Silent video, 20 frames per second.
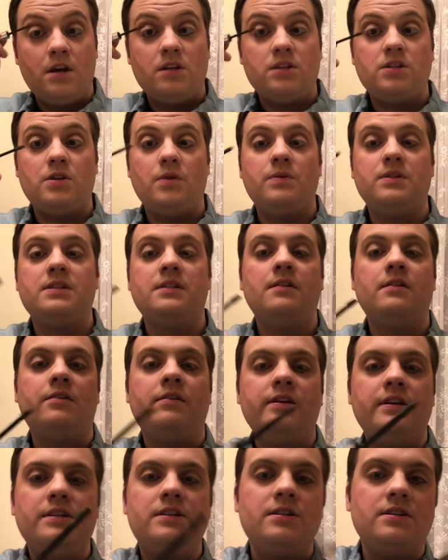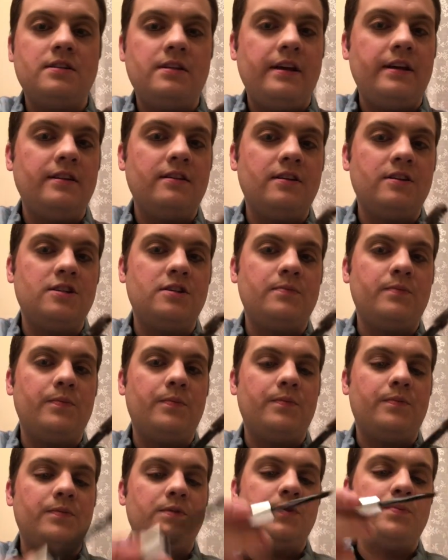So it's literally just like this
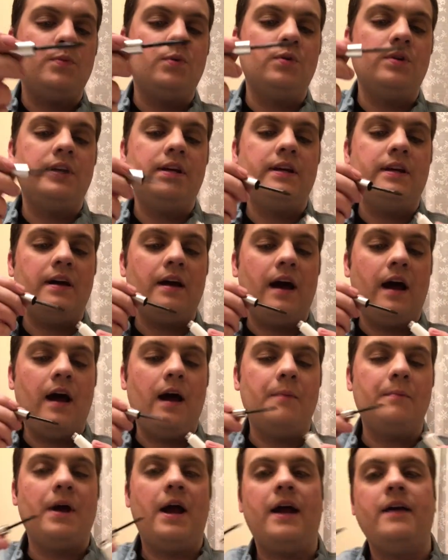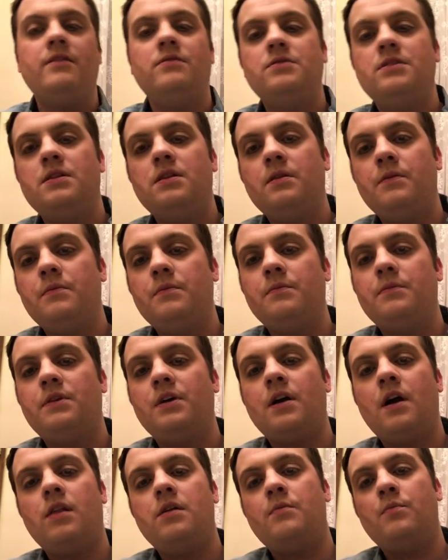spoolie. Um, I use in the,
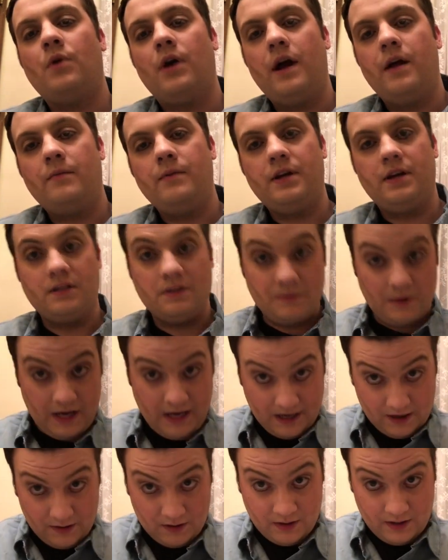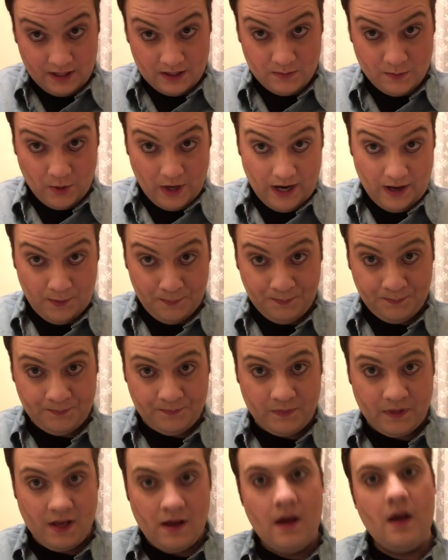the color brown because my hair is brown.
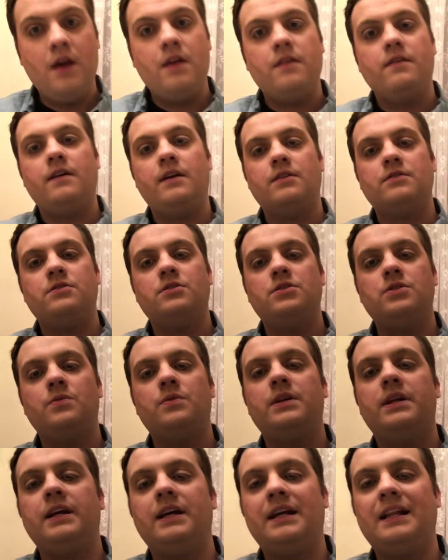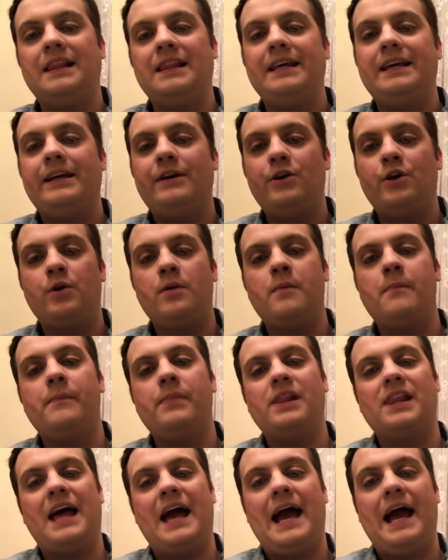They also do it in clear,
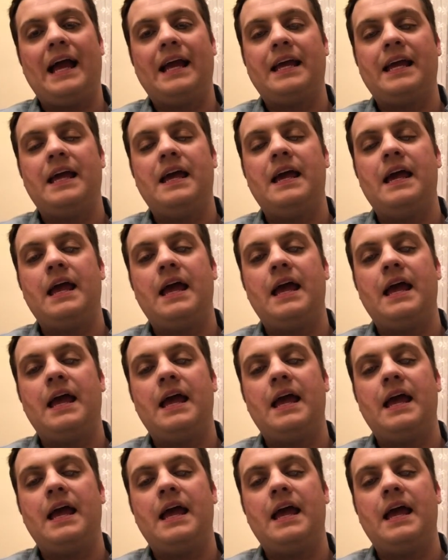black,